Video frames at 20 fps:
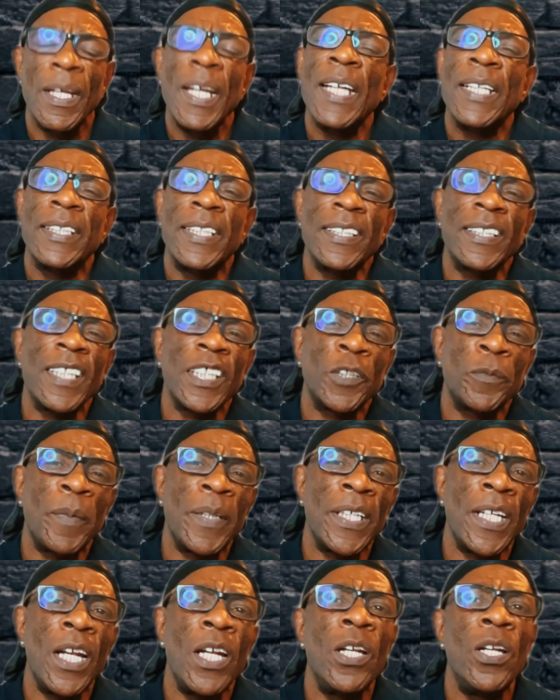This has
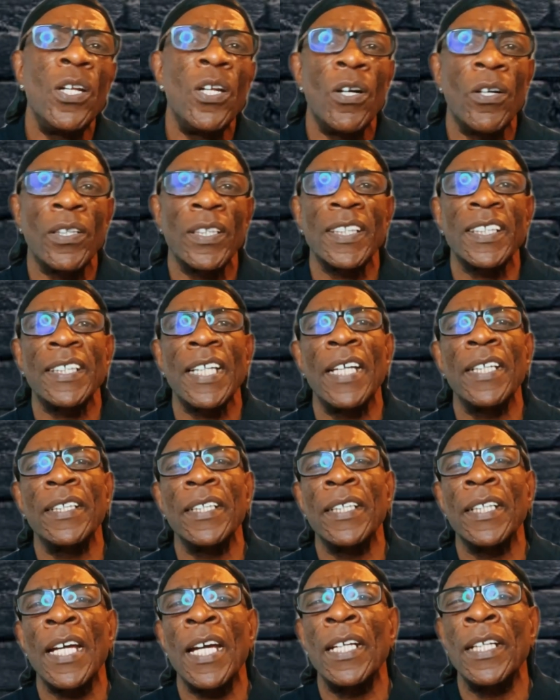been a
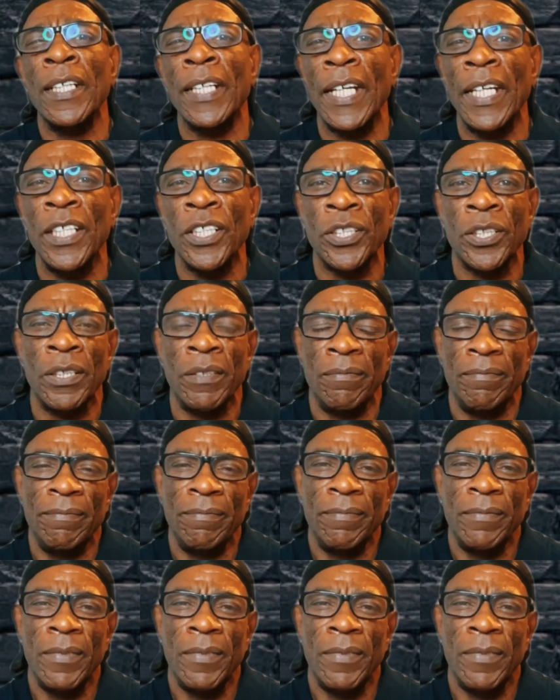long-standing allegation,